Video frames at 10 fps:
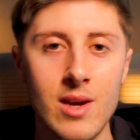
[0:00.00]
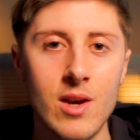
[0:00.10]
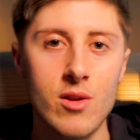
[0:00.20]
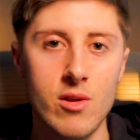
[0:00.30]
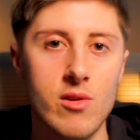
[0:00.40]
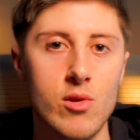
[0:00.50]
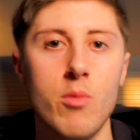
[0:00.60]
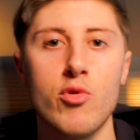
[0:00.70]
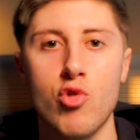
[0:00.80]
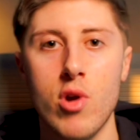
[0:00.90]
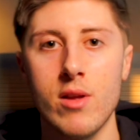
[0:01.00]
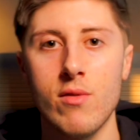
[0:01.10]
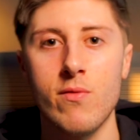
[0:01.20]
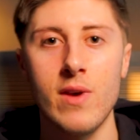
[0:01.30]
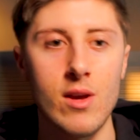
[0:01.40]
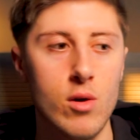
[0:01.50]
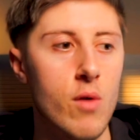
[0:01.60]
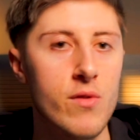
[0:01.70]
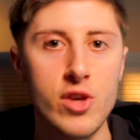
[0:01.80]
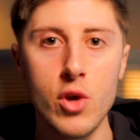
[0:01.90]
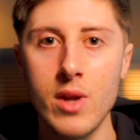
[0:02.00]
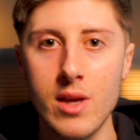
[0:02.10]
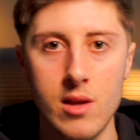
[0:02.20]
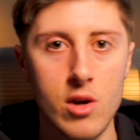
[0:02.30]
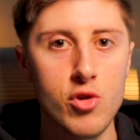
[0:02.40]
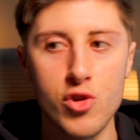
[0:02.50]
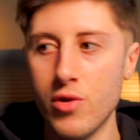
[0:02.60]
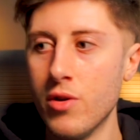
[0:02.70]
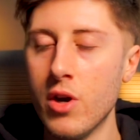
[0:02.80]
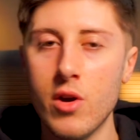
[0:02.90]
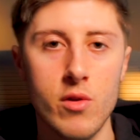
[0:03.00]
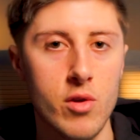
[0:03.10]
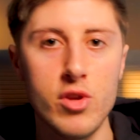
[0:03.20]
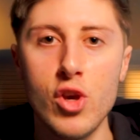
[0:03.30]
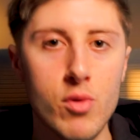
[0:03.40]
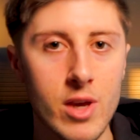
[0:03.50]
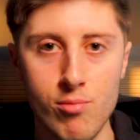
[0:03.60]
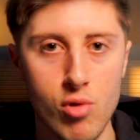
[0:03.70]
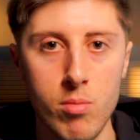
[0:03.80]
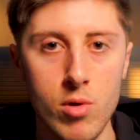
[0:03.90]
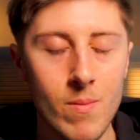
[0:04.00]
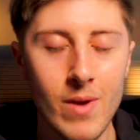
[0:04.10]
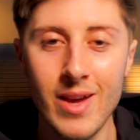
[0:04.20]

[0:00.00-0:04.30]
So stop trying to think of a unique solution to a unique problem.